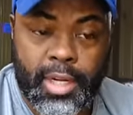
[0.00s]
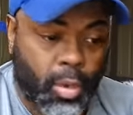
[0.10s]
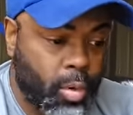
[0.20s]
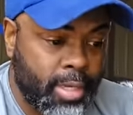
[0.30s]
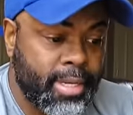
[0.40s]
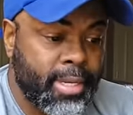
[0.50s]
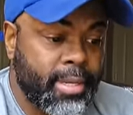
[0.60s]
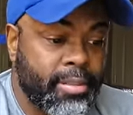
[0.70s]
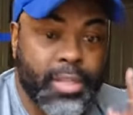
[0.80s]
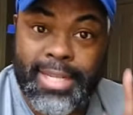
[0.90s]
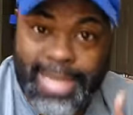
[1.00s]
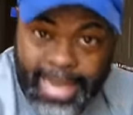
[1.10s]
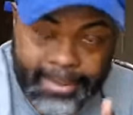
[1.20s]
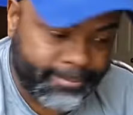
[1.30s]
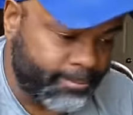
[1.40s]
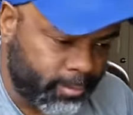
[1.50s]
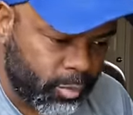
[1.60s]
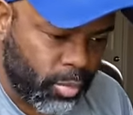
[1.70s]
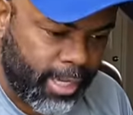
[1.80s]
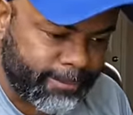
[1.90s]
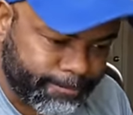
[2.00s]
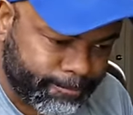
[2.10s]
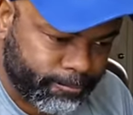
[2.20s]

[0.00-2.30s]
on the debt, right?